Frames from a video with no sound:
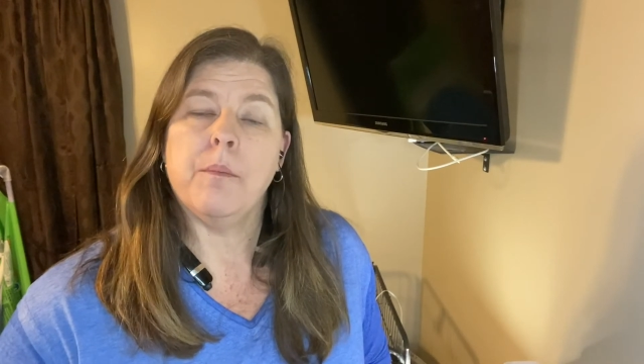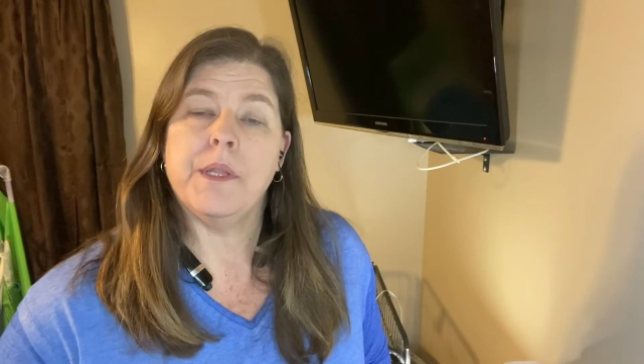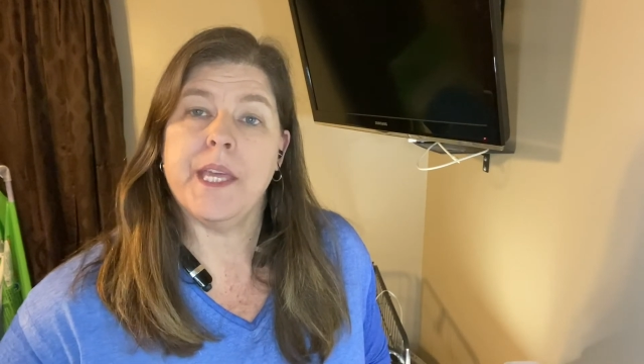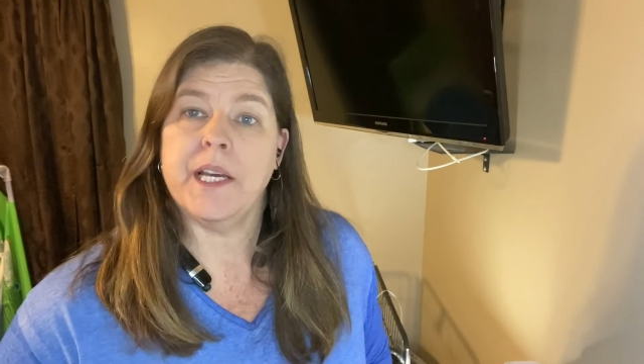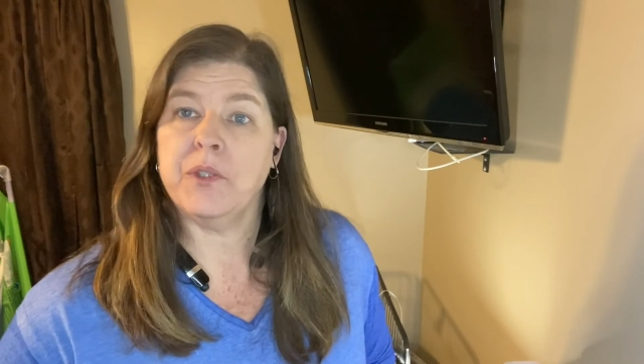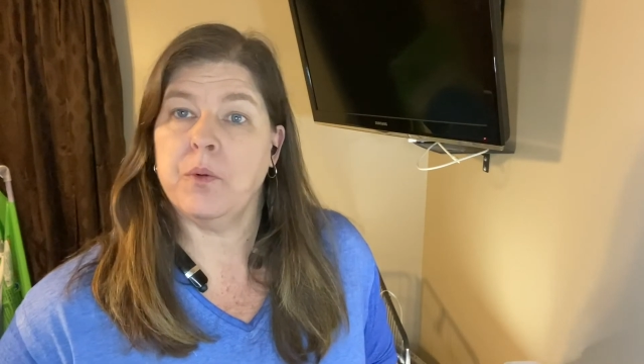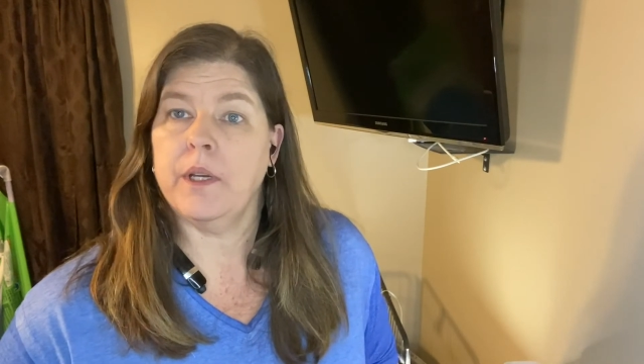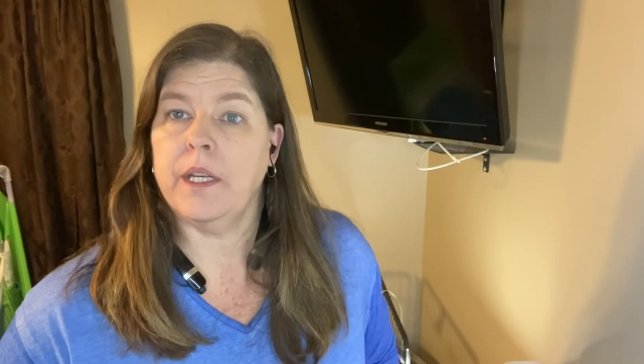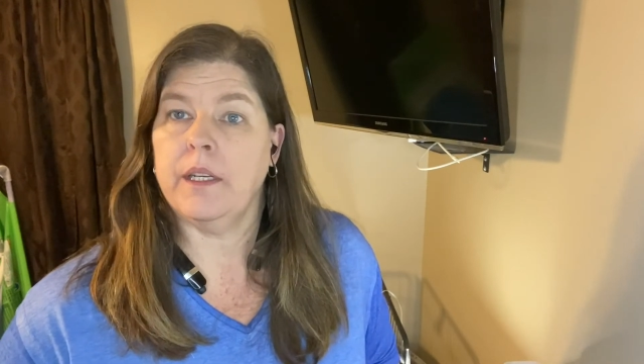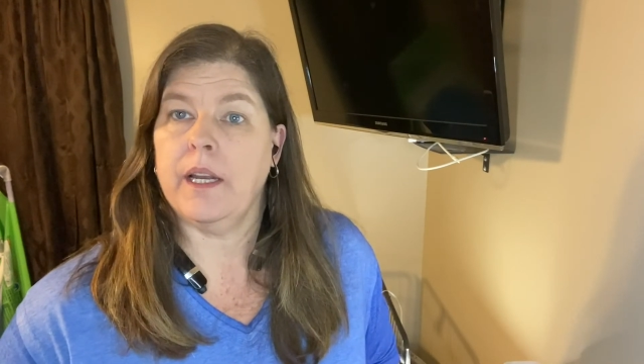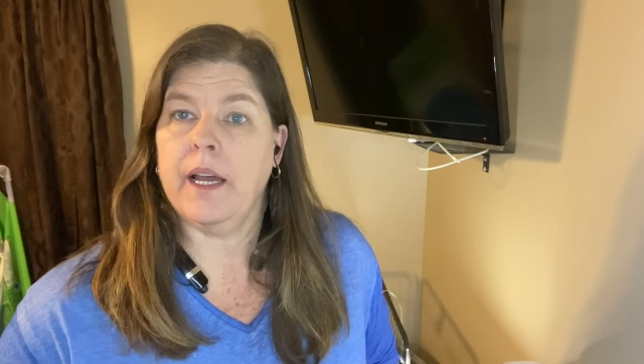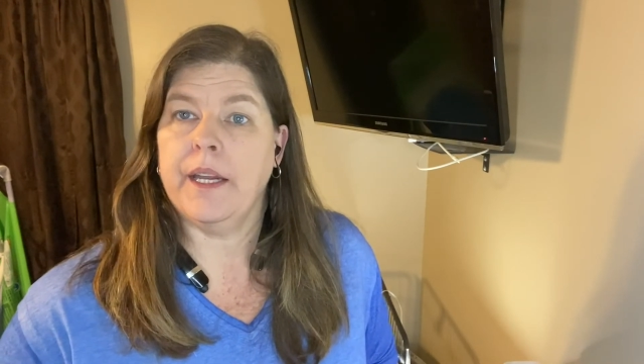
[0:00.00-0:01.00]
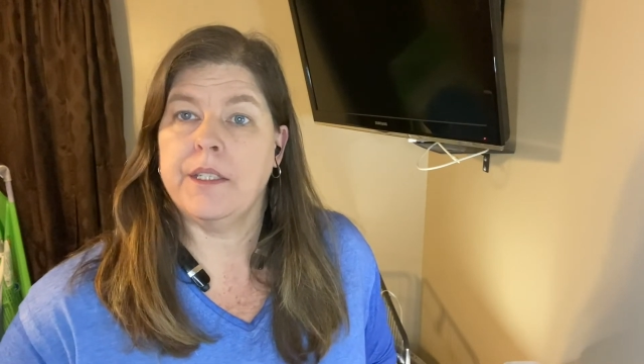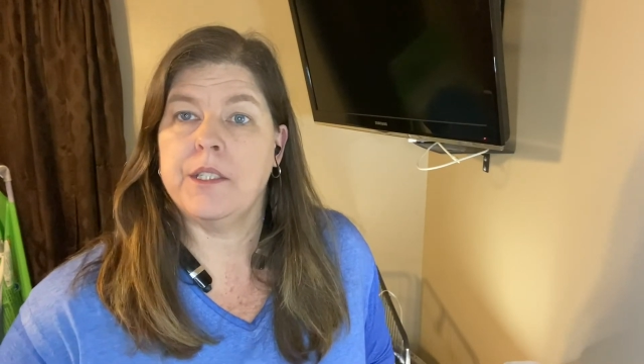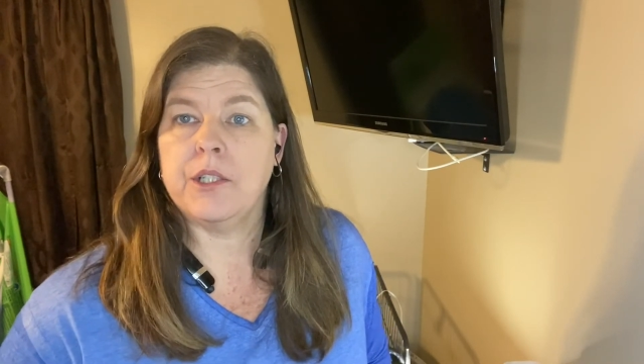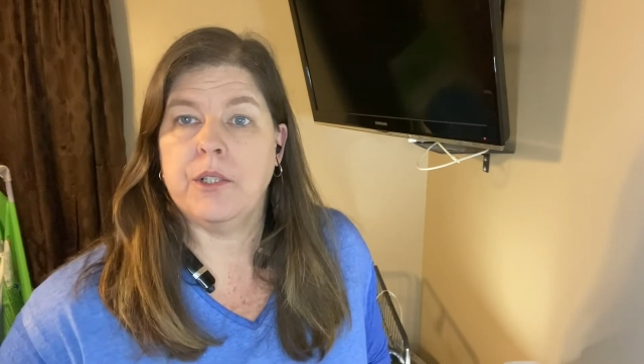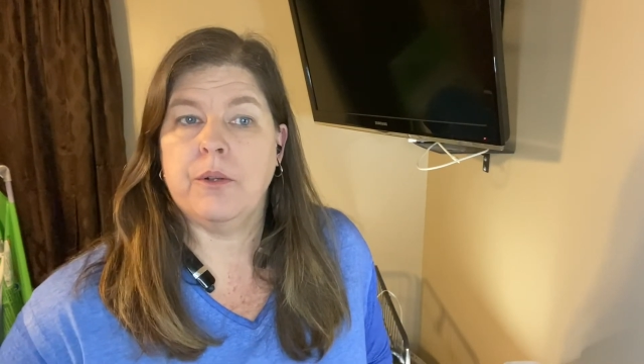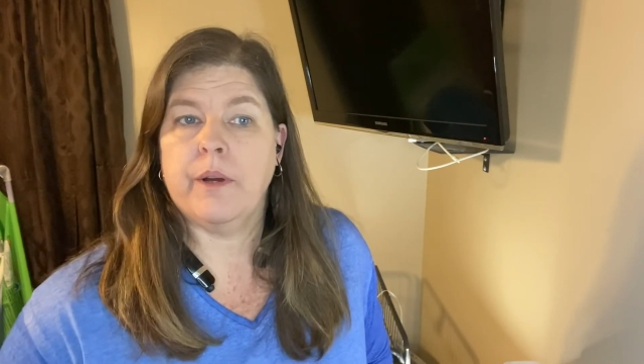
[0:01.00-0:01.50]
But that's what I
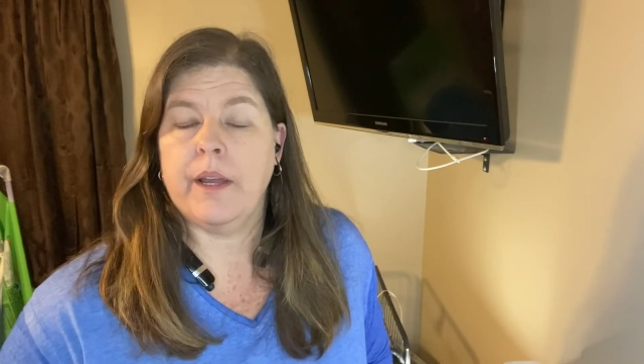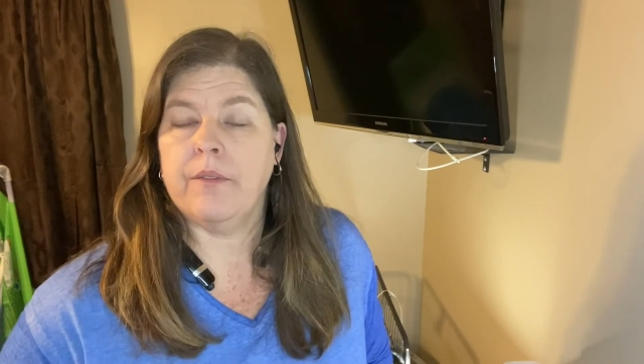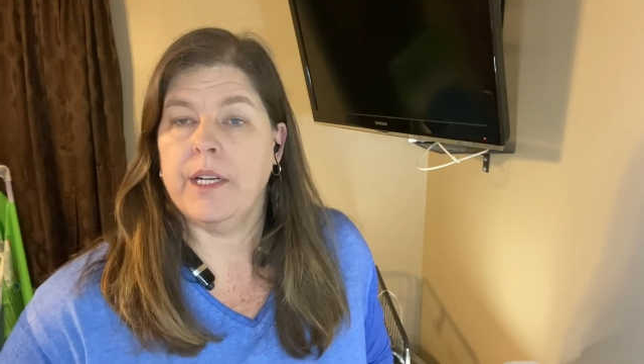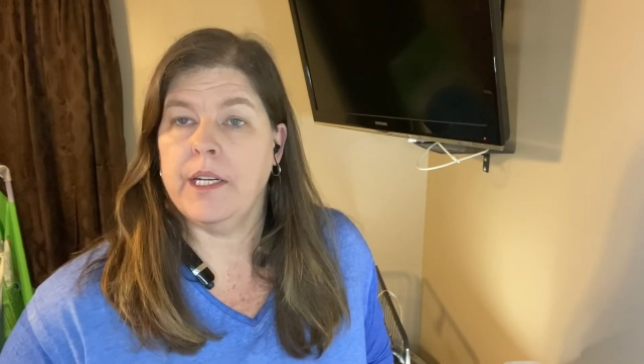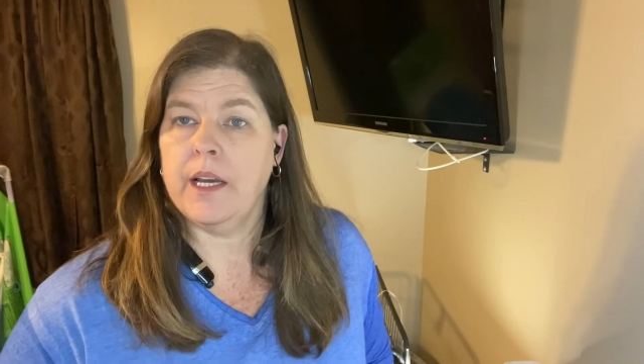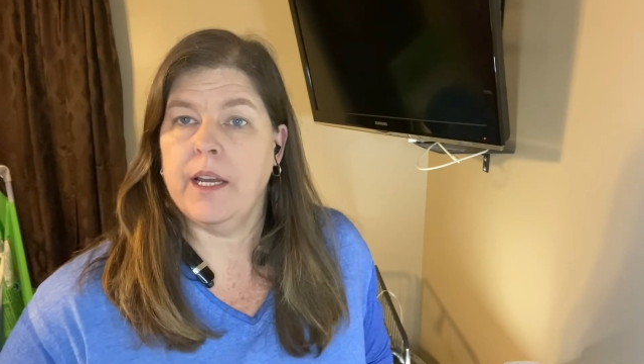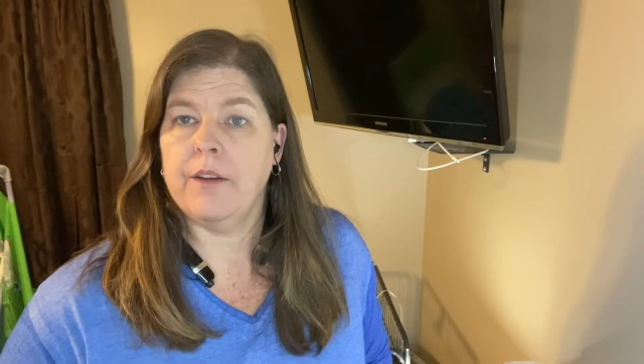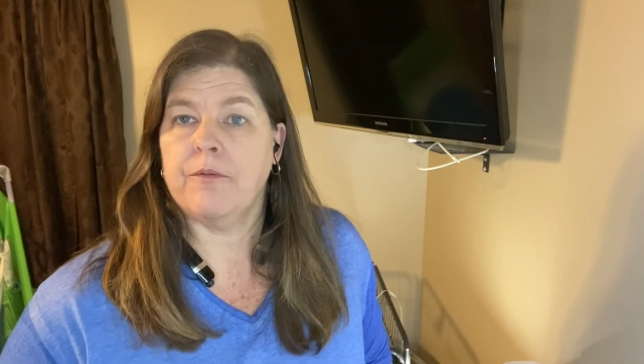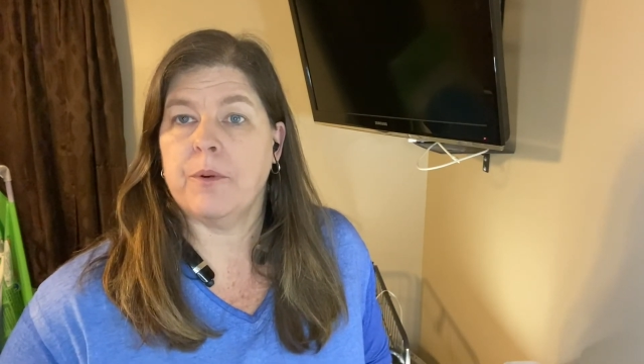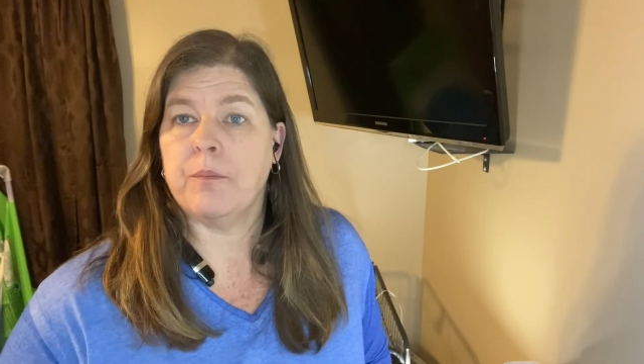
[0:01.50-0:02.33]
do every night